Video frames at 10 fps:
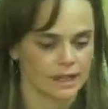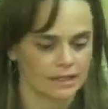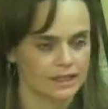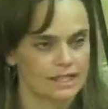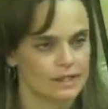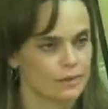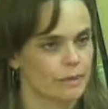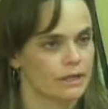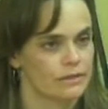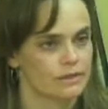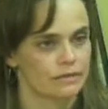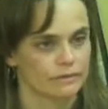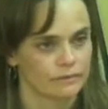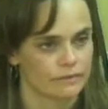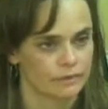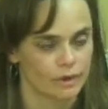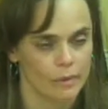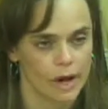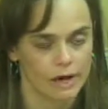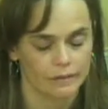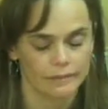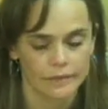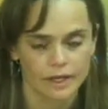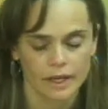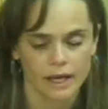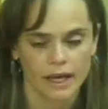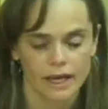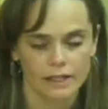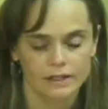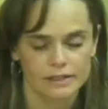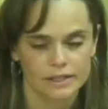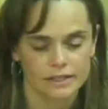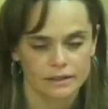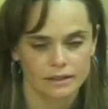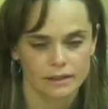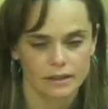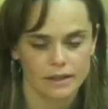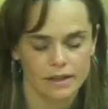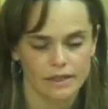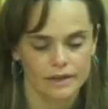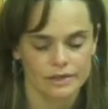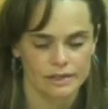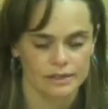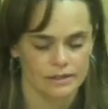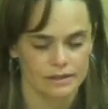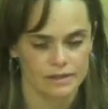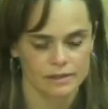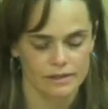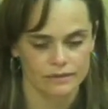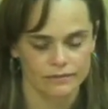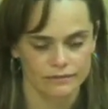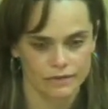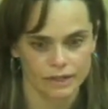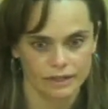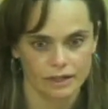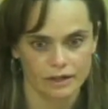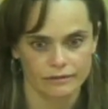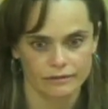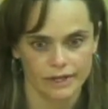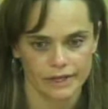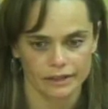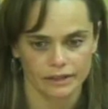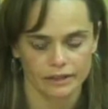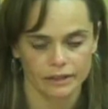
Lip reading: need this space for a while. Mm-hmm. And there's this feeling of like,